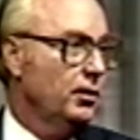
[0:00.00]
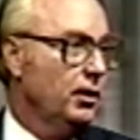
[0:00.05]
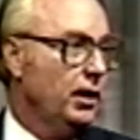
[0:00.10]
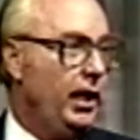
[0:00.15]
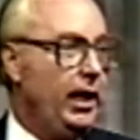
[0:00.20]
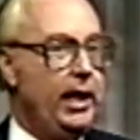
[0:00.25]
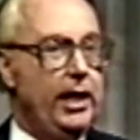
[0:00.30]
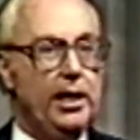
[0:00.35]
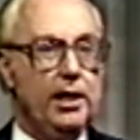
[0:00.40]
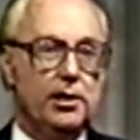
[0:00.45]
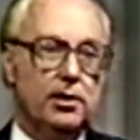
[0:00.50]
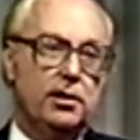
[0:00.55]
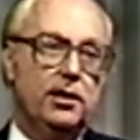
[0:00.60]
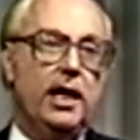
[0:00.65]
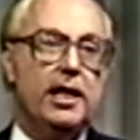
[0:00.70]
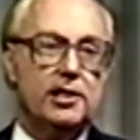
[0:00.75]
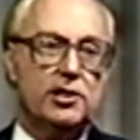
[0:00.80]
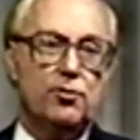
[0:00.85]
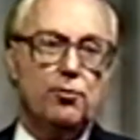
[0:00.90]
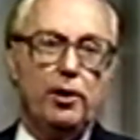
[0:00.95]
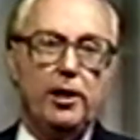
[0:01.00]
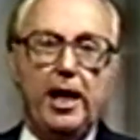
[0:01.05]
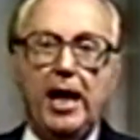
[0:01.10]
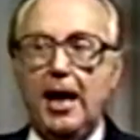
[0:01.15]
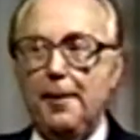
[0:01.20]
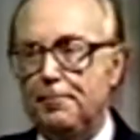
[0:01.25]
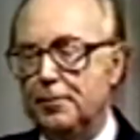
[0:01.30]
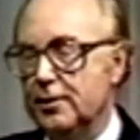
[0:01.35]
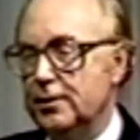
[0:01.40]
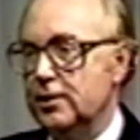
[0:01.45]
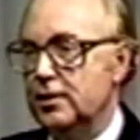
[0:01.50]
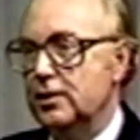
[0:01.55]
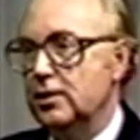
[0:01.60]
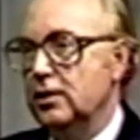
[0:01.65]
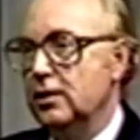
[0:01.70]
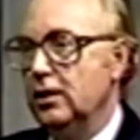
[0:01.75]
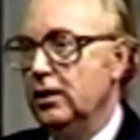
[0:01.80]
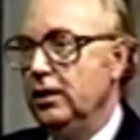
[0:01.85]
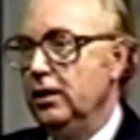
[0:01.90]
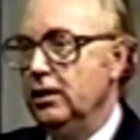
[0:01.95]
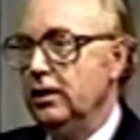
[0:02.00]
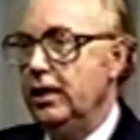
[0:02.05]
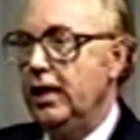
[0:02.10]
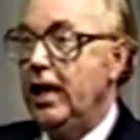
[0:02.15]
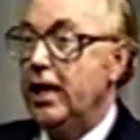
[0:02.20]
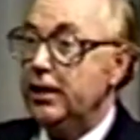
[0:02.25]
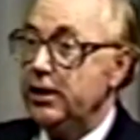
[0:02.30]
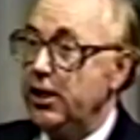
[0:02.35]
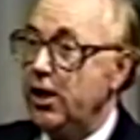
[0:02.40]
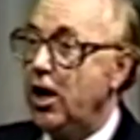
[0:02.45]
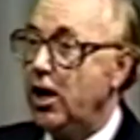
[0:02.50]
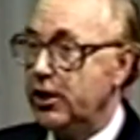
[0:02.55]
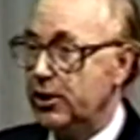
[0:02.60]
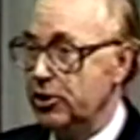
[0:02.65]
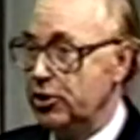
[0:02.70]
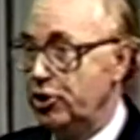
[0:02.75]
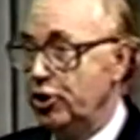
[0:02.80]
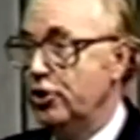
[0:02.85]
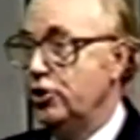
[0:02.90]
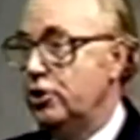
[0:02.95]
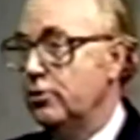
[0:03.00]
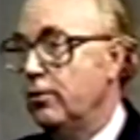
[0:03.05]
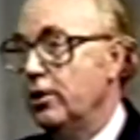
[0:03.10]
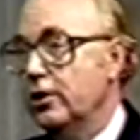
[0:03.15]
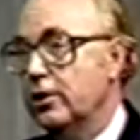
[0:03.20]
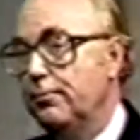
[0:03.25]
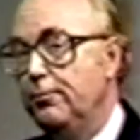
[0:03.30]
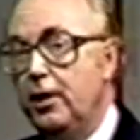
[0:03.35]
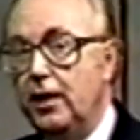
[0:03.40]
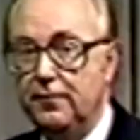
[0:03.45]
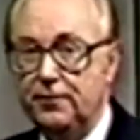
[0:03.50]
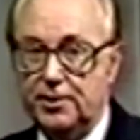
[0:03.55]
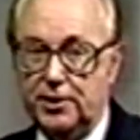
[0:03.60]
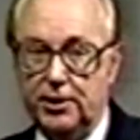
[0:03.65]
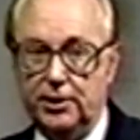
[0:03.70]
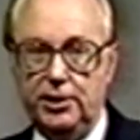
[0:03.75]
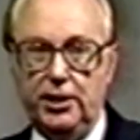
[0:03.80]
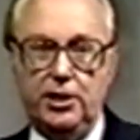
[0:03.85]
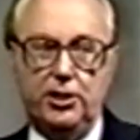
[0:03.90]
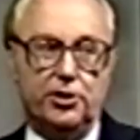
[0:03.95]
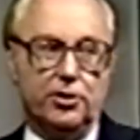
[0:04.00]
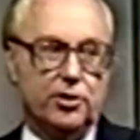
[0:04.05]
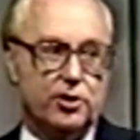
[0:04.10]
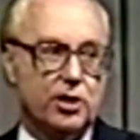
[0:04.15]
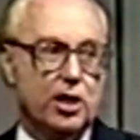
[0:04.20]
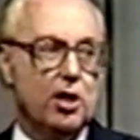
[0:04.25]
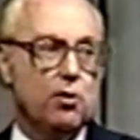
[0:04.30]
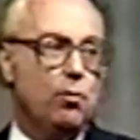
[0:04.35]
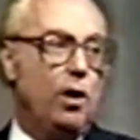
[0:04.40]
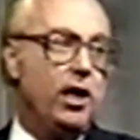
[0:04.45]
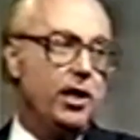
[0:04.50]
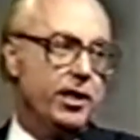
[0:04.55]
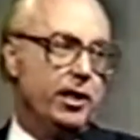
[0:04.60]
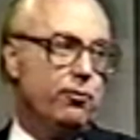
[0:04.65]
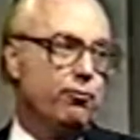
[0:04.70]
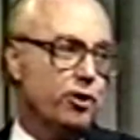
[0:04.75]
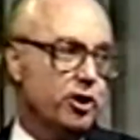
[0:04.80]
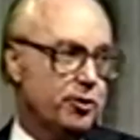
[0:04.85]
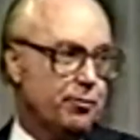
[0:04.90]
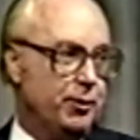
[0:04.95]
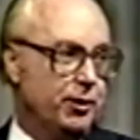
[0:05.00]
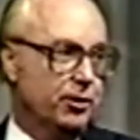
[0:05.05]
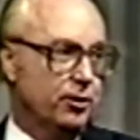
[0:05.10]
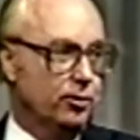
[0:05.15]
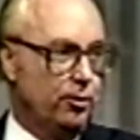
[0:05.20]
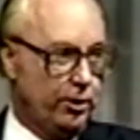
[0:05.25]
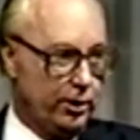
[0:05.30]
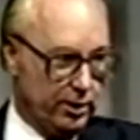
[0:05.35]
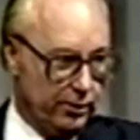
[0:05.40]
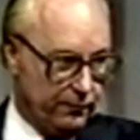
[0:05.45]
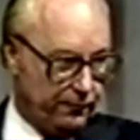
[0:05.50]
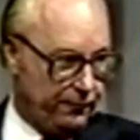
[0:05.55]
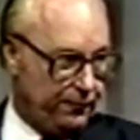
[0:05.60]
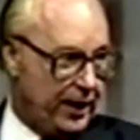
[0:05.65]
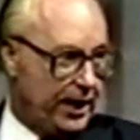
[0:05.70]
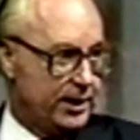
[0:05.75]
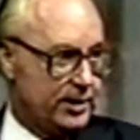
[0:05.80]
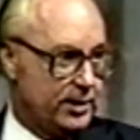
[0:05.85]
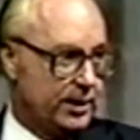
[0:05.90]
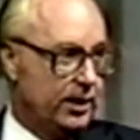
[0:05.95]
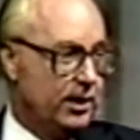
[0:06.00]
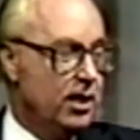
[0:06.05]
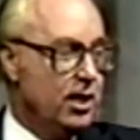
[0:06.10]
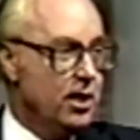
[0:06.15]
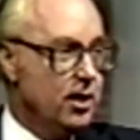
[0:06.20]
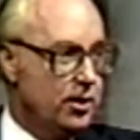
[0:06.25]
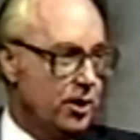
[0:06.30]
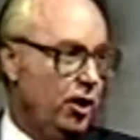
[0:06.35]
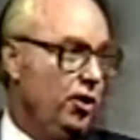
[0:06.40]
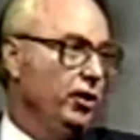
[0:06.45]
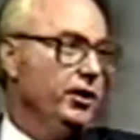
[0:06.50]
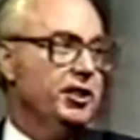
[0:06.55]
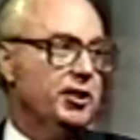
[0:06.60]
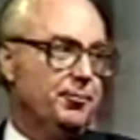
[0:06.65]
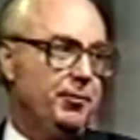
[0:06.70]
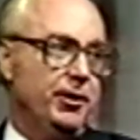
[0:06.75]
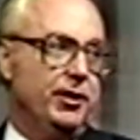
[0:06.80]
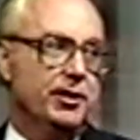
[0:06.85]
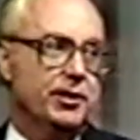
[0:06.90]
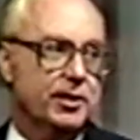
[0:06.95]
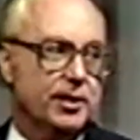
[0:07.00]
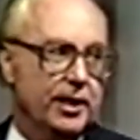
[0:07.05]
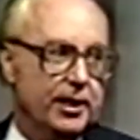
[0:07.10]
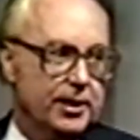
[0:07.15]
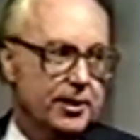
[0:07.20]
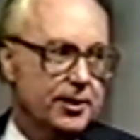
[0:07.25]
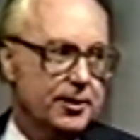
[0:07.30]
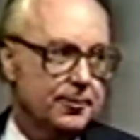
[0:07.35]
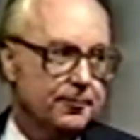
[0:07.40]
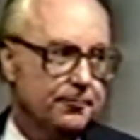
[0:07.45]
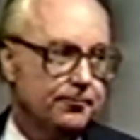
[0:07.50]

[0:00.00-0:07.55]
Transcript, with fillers: And that's what happens in the Antiochian church among the prophets and teachers. While they're worshiping the Lord and fasting, the Holy Spirit says,